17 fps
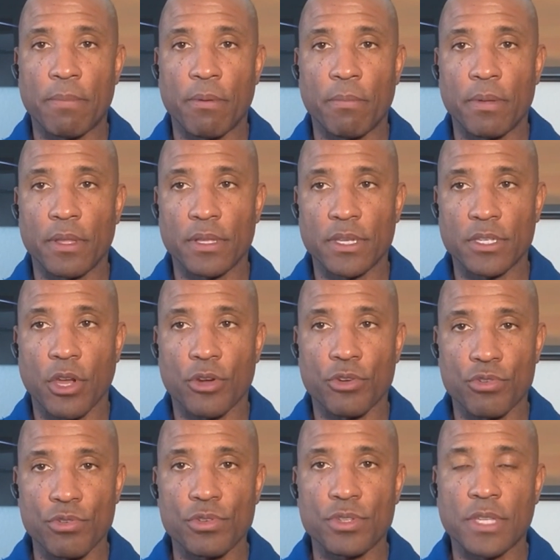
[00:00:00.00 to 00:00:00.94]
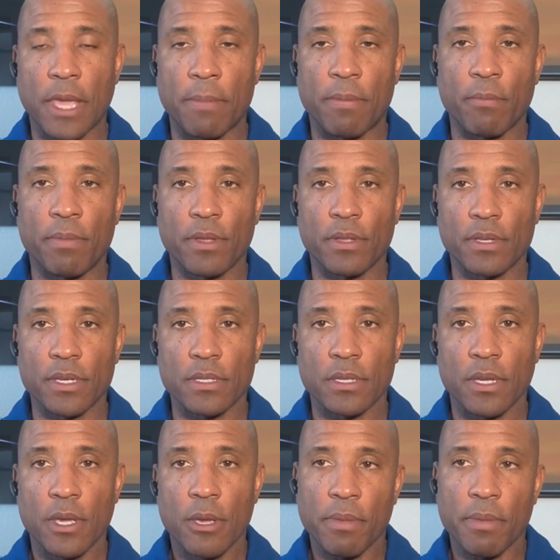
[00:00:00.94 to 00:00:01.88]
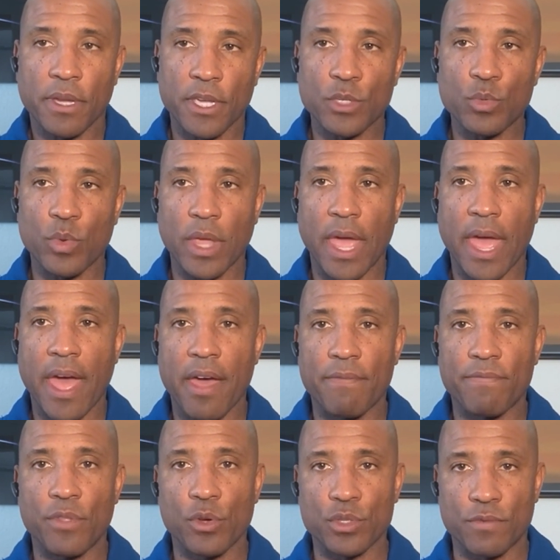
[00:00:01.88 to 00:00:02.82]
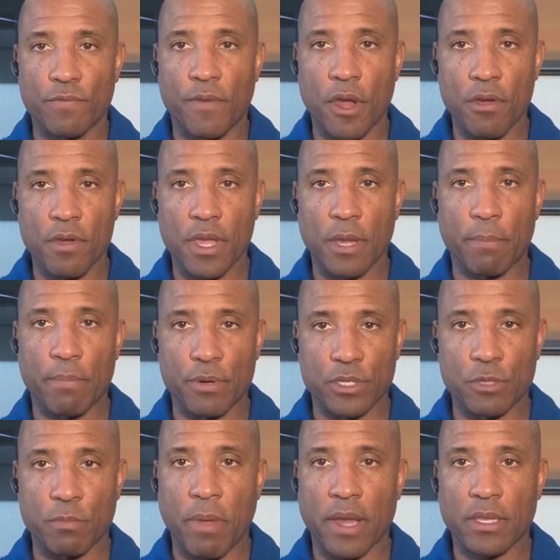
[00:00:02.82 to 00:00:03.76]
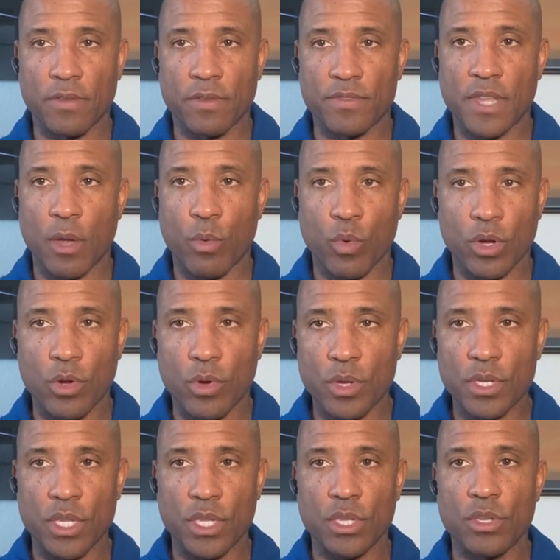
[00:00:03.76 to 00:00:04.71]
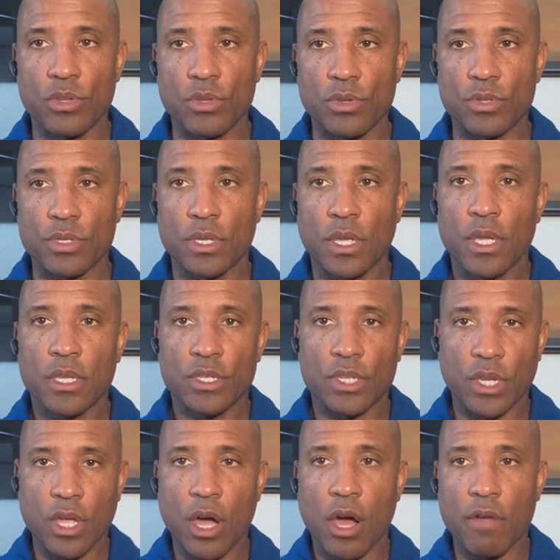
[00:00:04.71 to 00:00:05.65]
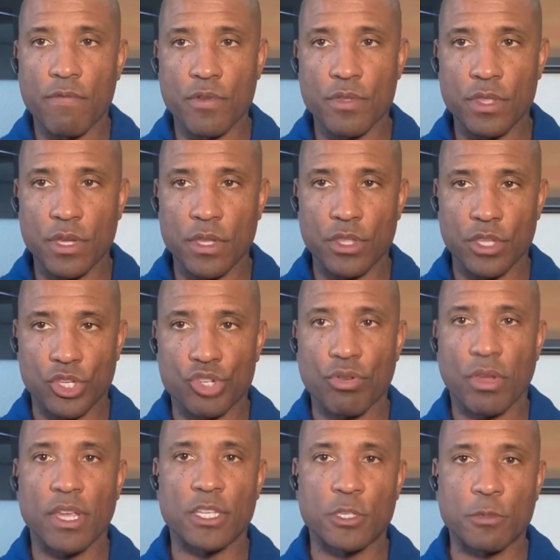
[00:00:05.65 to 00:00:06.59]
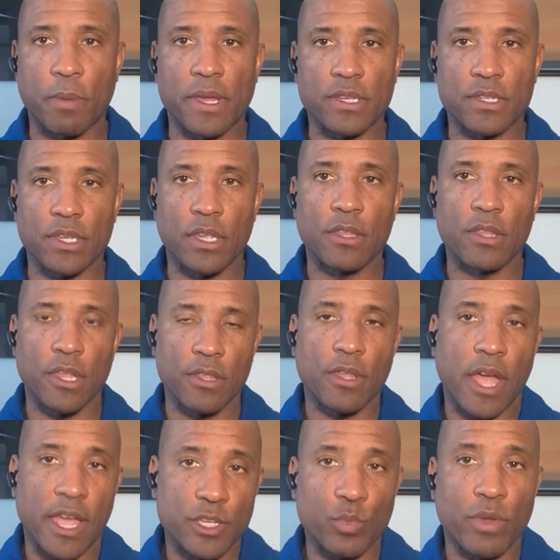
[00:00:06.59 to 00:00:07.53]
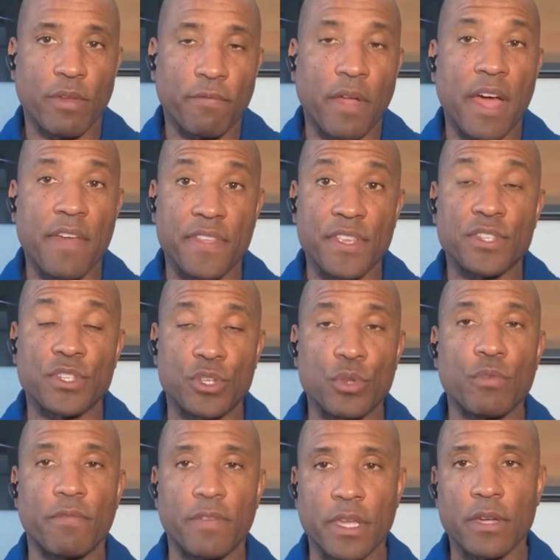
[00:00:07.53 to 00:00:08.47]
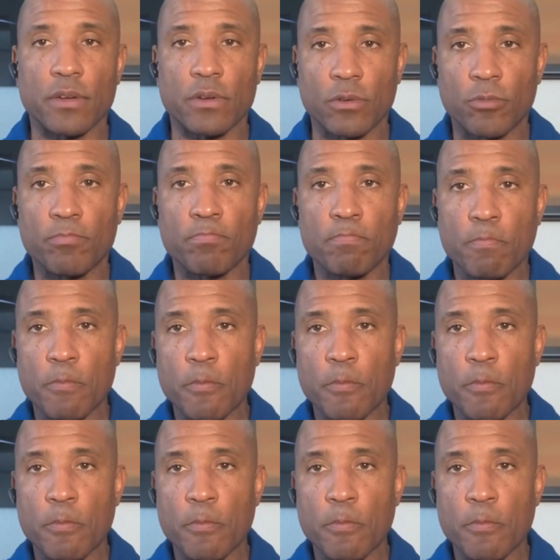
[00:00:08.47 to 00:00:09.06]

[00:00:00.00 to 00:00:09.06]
capabilities, our crew's capabilities, because we have those varying perspectives that we're going to use to cover the, the trade space and, and as we fly this new vehicle.